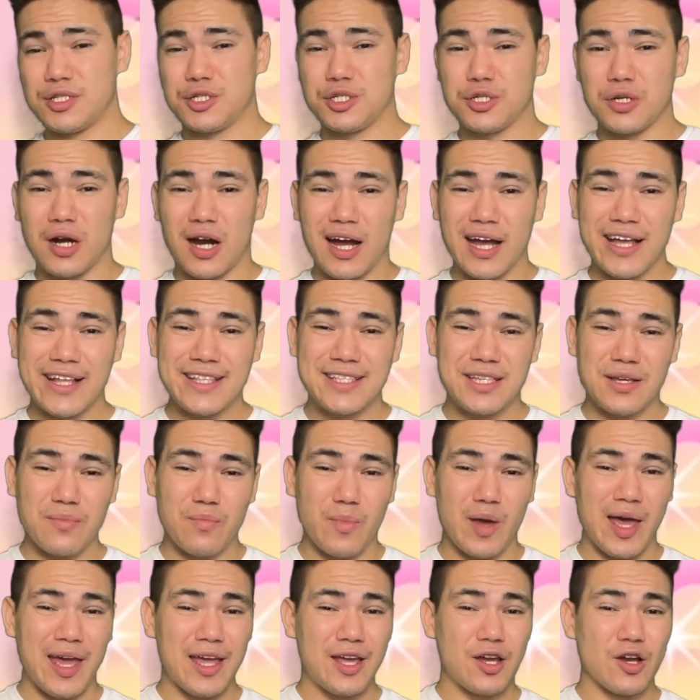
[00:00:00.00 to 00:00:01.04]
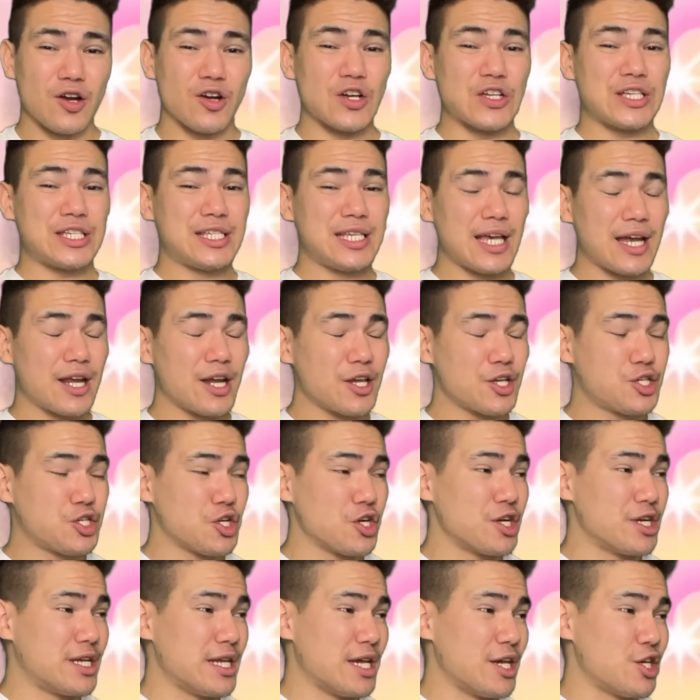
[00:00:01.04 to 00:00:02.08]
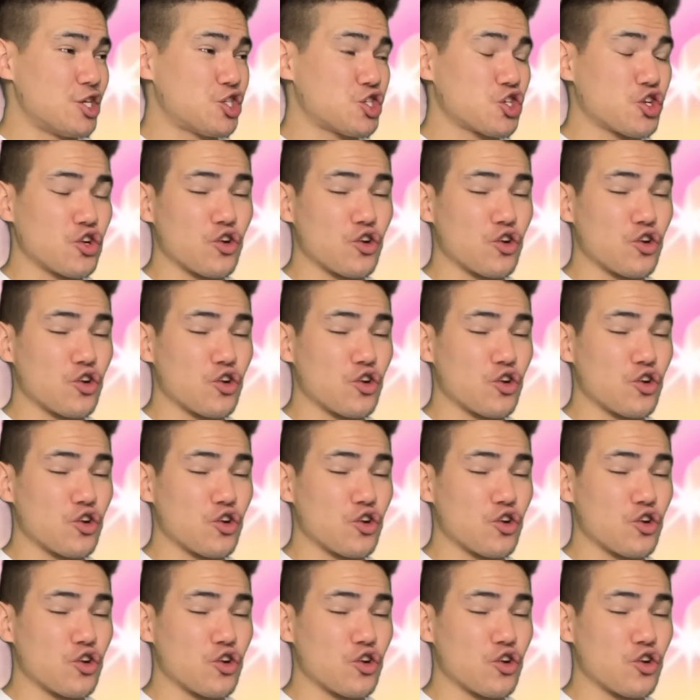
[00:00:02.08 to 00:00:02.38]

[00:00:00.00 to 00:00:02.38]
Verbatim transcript: trying to make her signature dish